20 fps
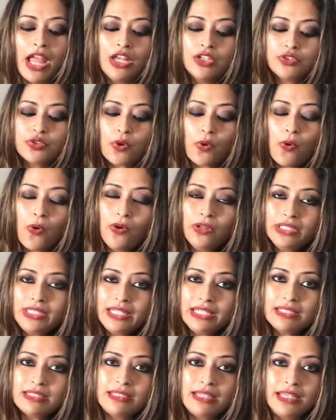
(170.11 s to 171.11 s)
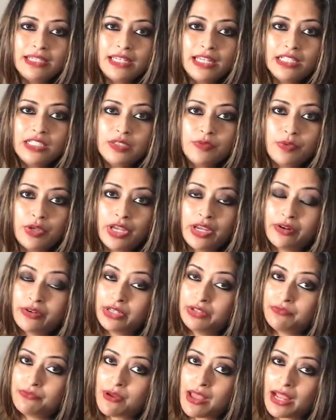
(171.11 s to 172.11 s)
So all these details were
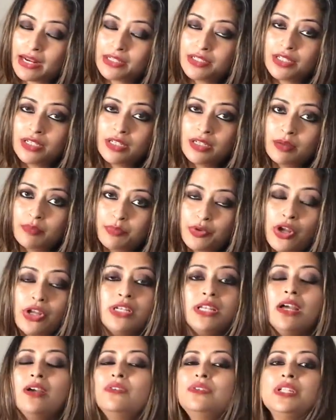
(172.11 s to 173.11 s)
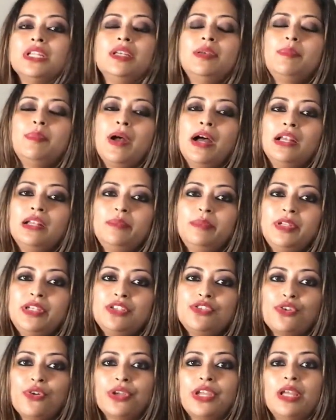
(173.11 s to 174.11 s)
in fact brought out in
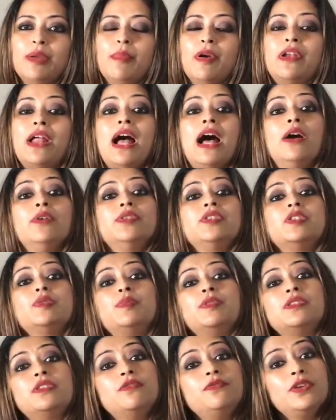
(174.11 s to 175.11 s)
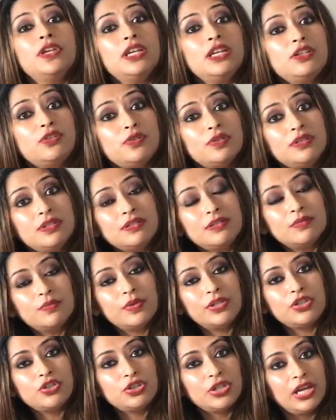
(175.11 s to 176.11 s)
Parliament, talking about how the specifications
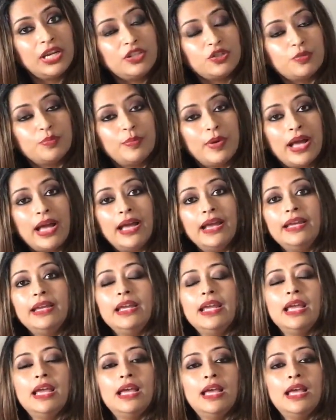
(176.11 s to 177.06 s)
were changed by